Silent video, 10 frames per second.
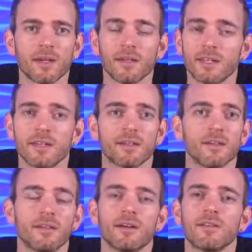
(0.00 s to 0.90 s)
Again,
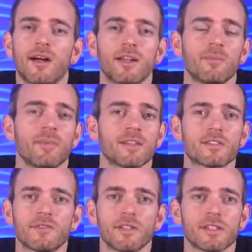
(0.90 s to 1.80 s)
a lot of the best
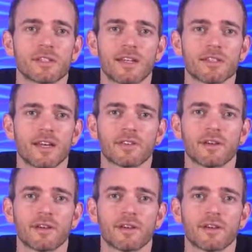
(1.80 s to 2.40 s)
affiliate sites out